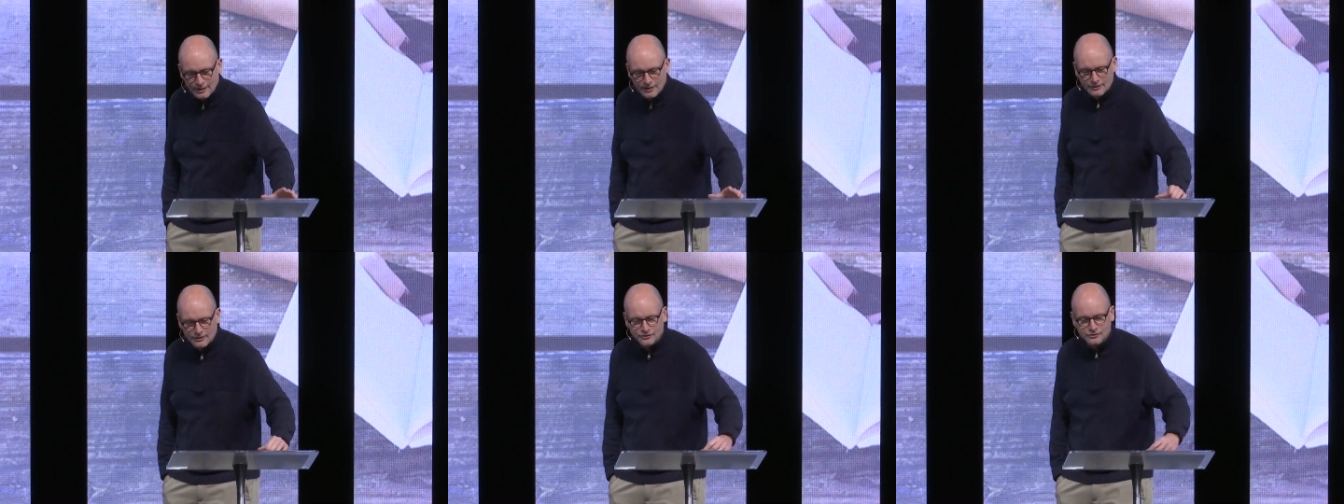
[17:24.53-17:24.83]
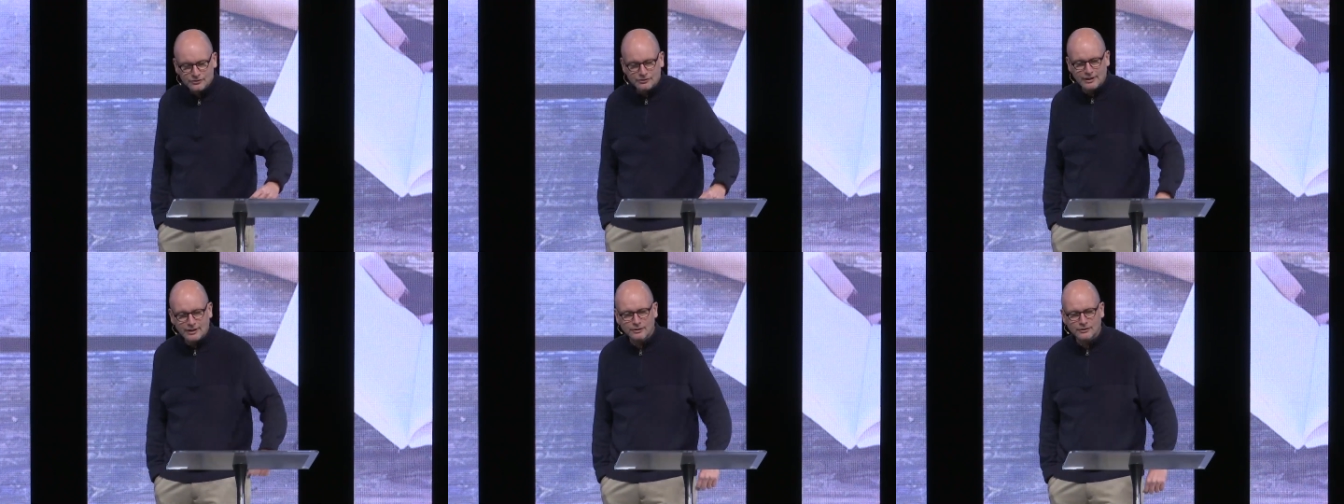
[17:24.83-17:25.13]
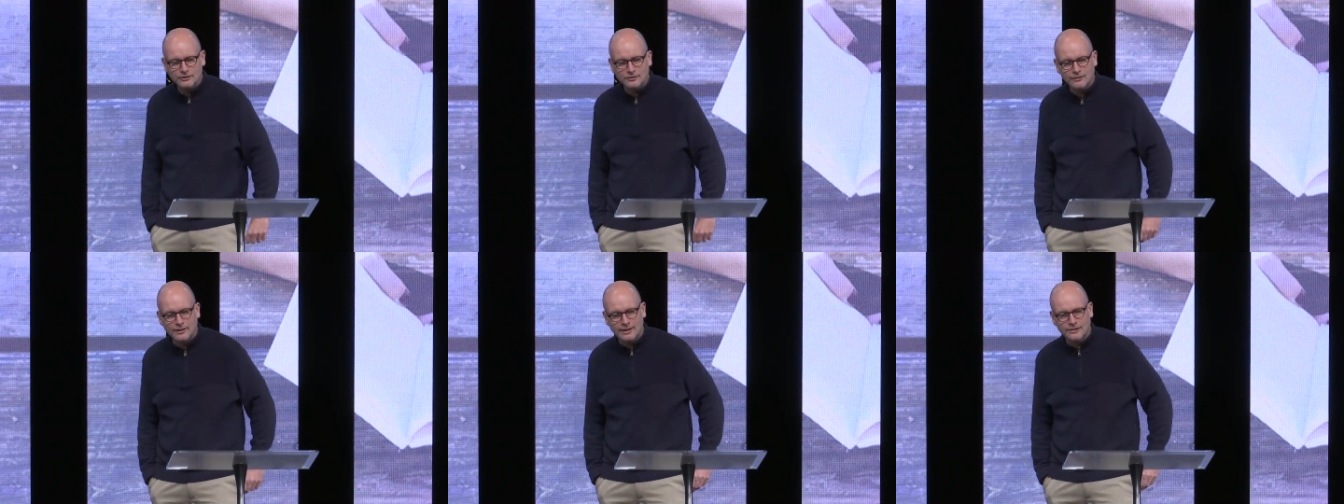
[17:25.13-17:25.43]
this is how
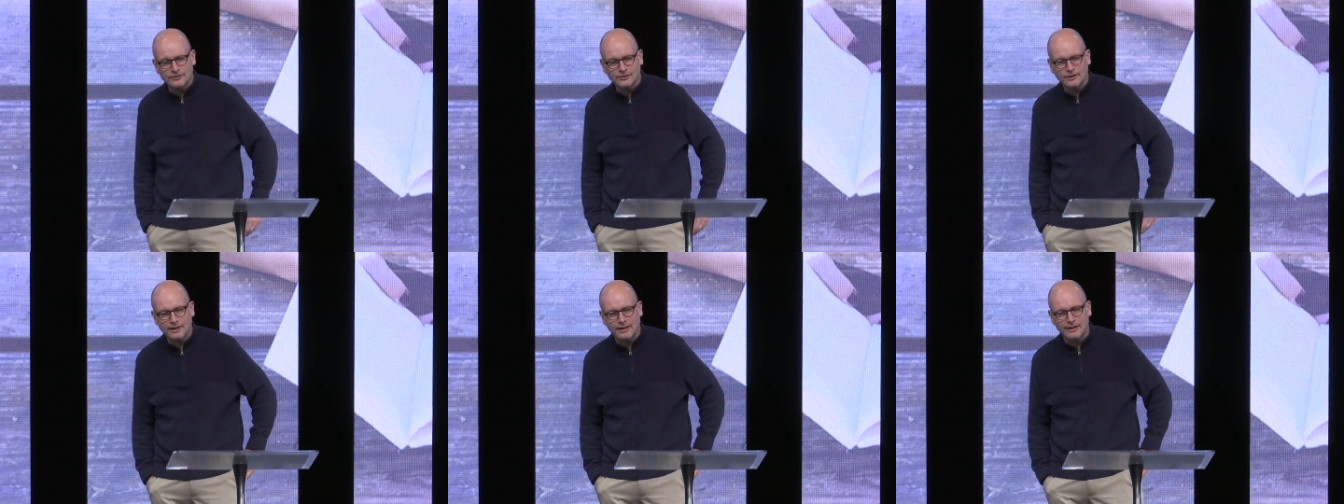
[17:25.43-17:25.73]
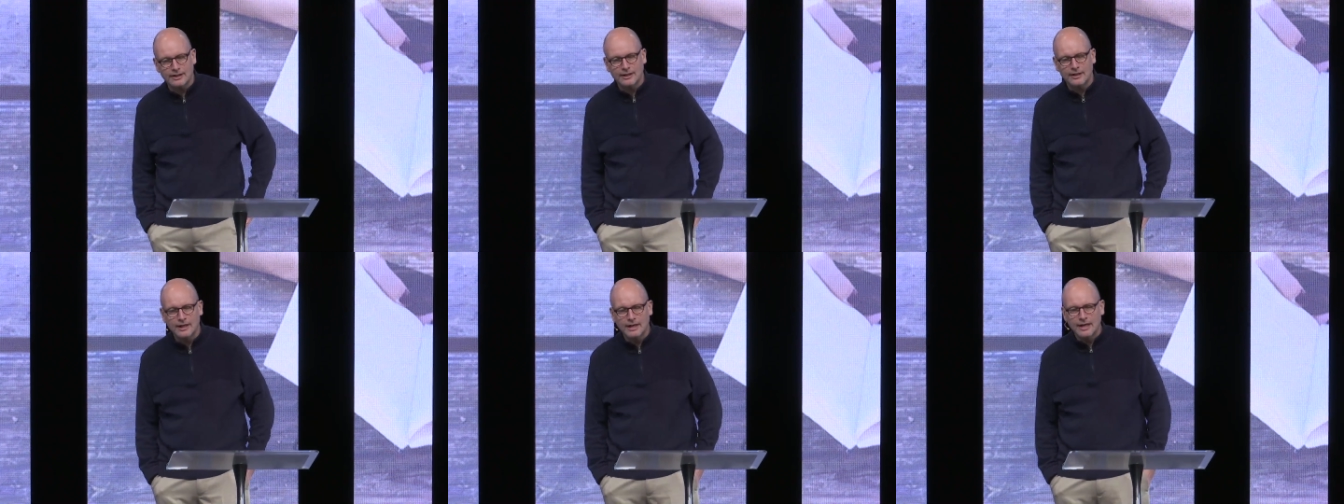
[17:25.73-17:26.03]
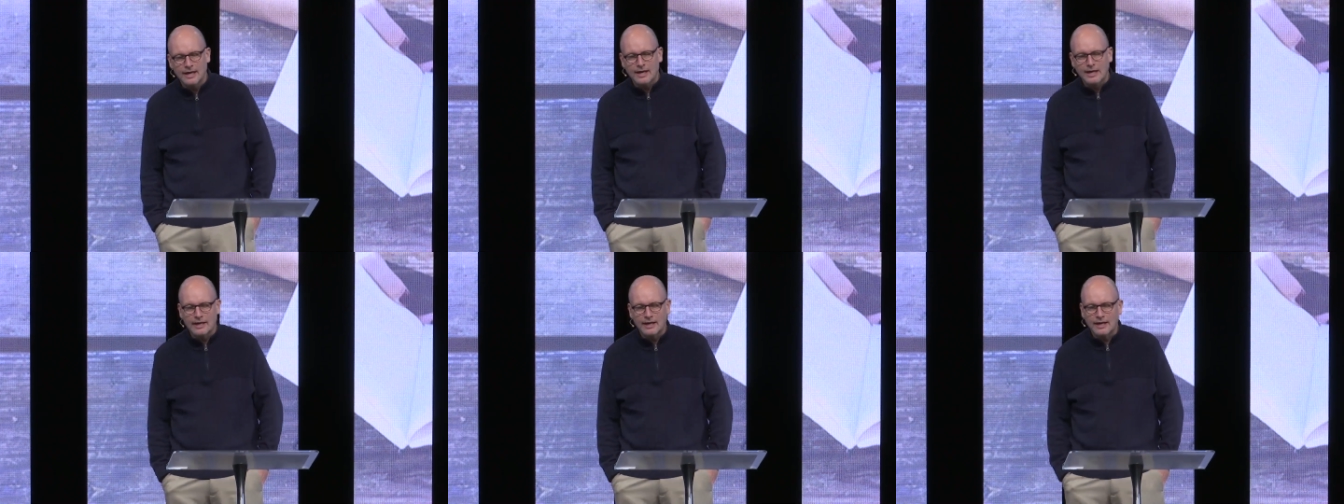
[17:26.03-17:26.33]
it's translated.
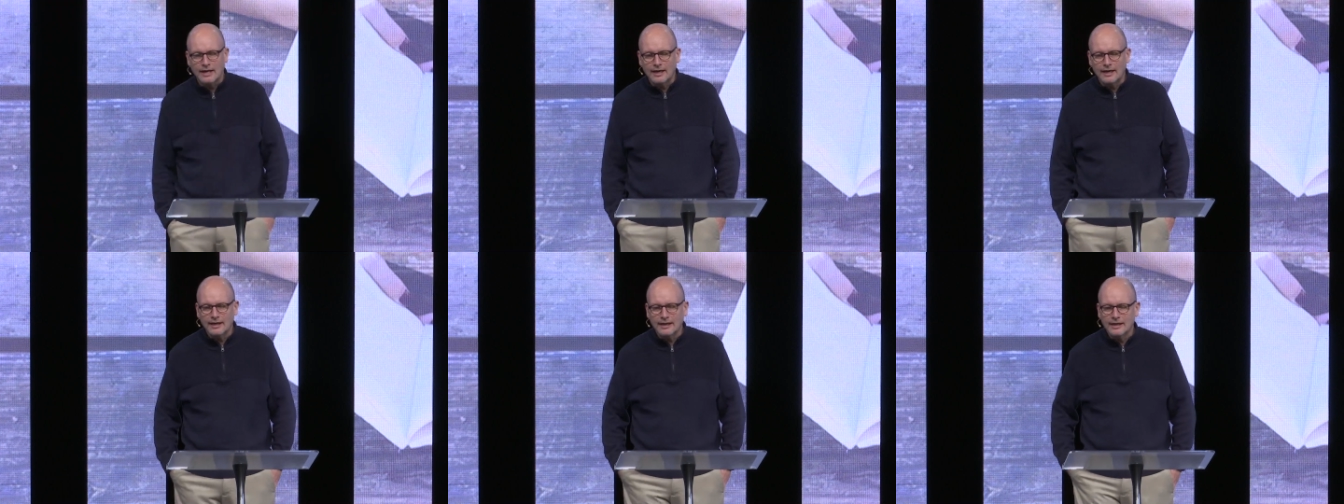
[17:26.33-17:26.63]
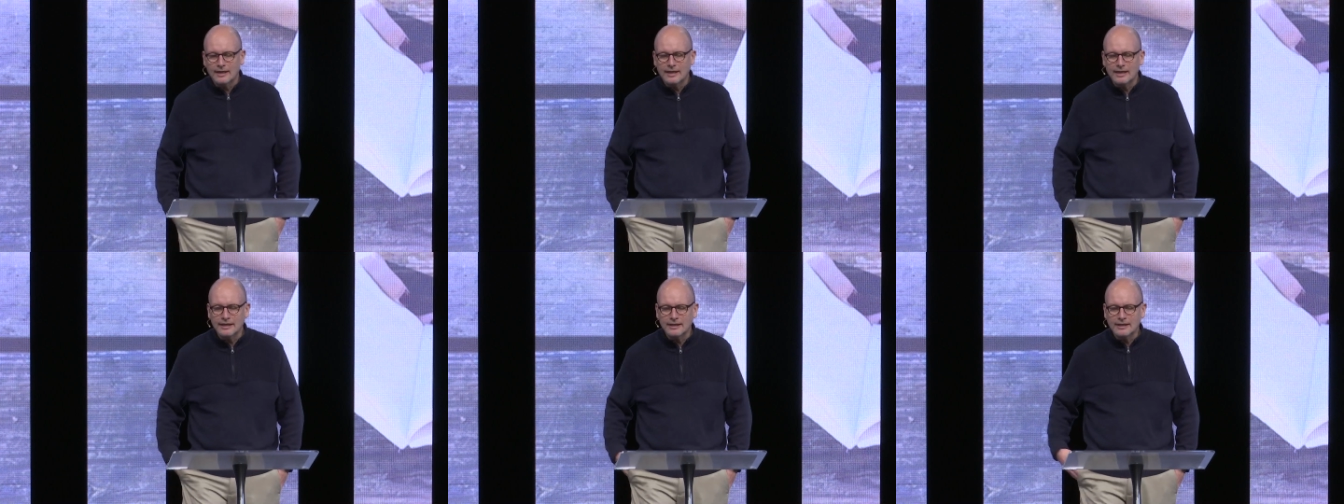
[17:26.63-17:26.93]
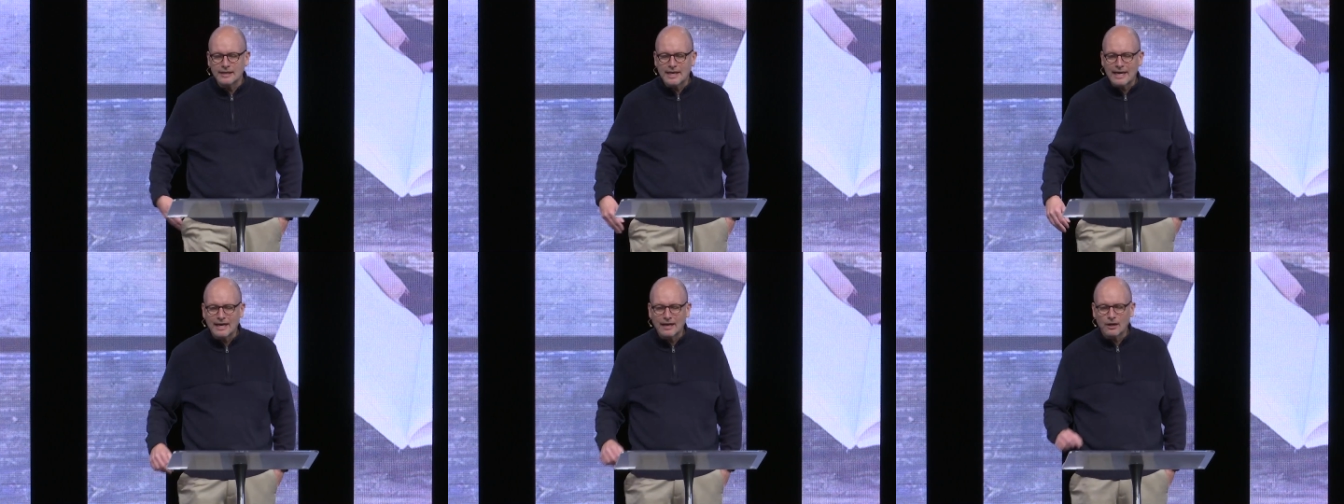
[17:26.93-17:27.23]
Uh, he
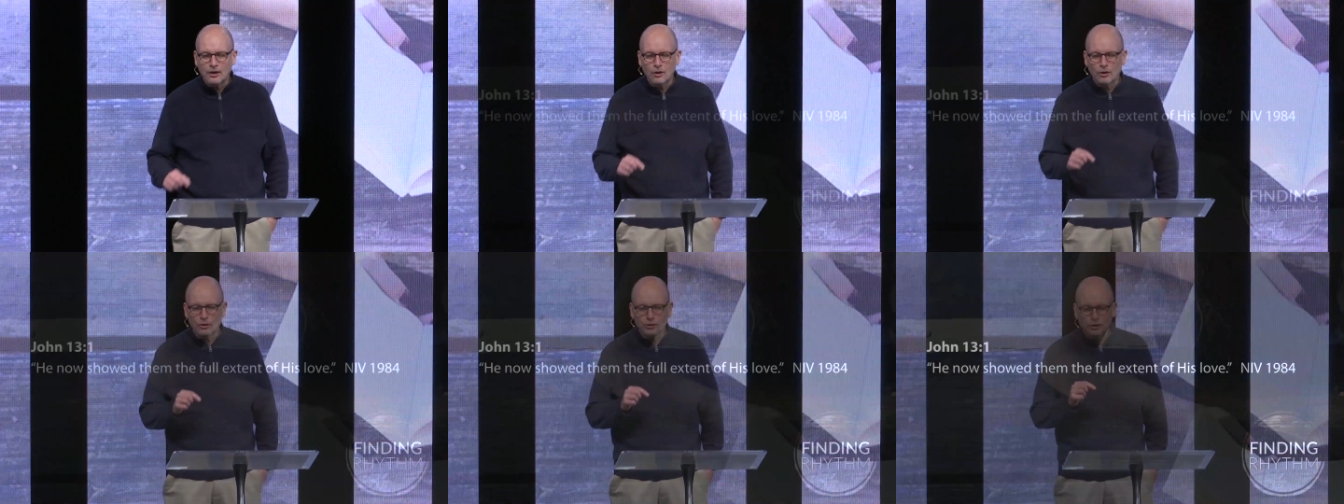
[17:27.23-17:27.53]
now